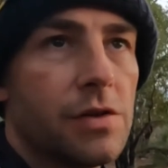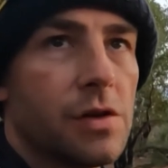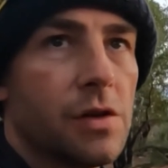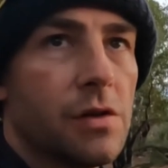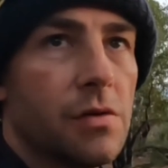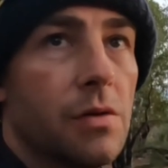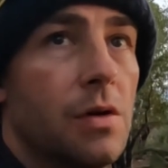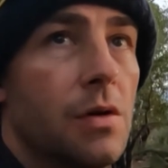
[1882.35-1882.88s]

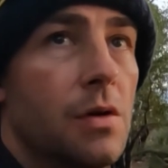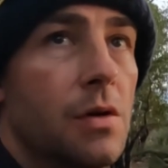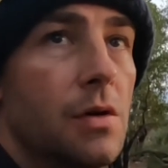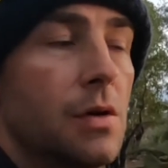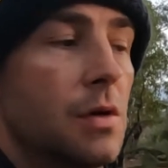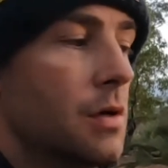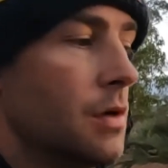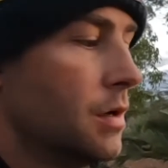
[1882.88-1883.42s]
So
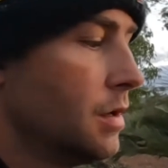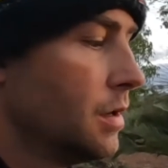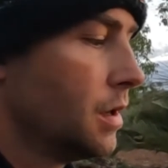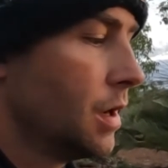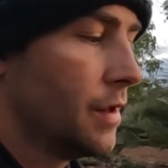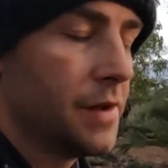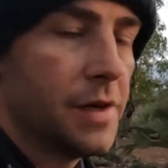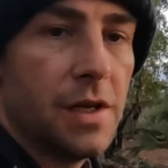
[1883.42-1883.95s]

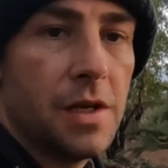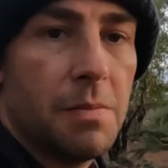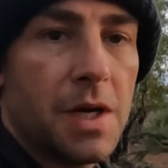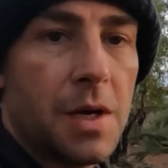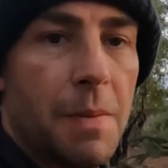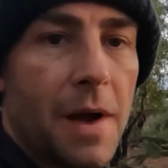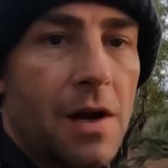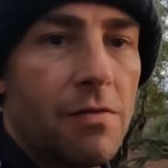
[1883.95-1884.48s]
I either need a
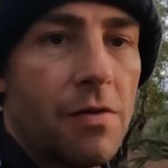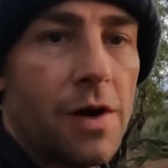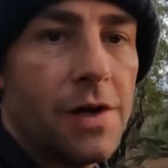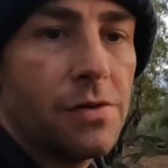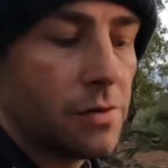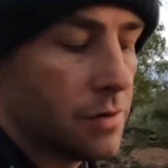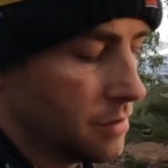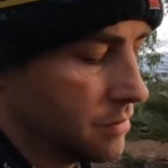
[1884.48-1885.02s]
bigger pack of
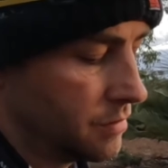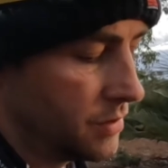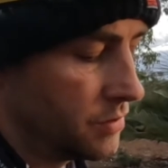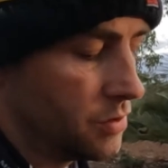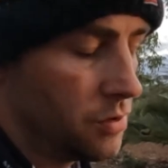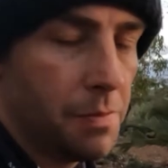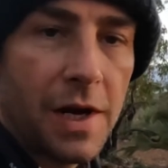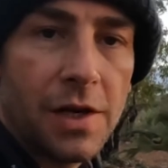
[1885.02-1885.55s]
rice or the
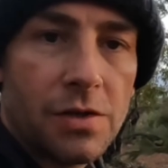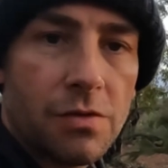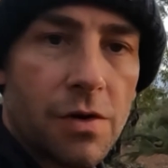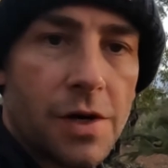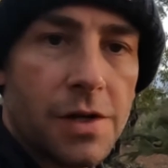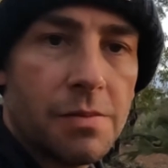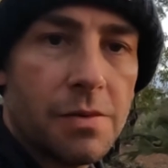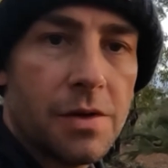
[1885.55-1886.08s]
2 packs of
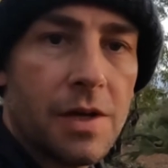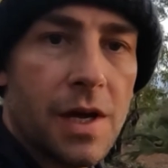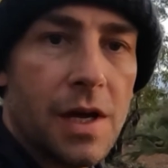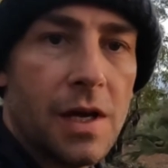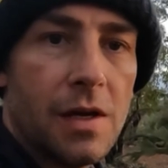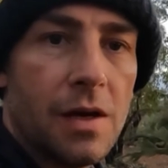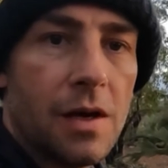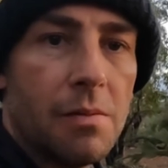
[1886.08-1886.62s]
rice per
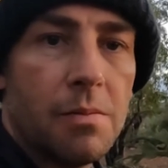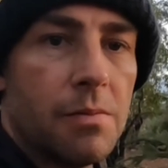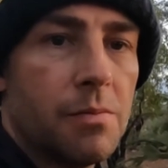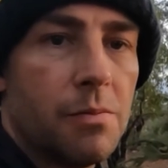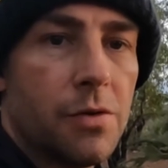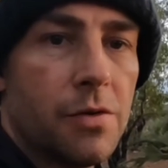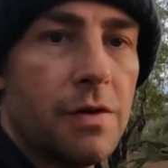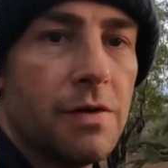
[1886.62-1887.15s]
day
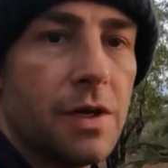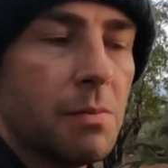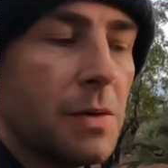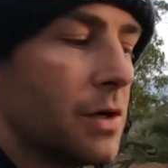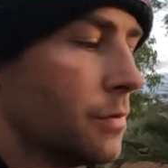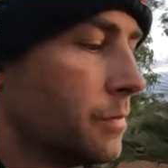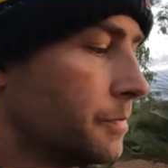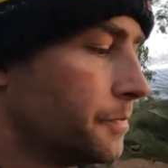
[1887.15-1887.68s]
per evening
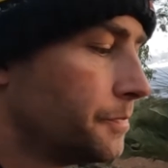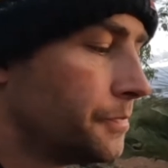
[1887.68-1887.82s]
meal.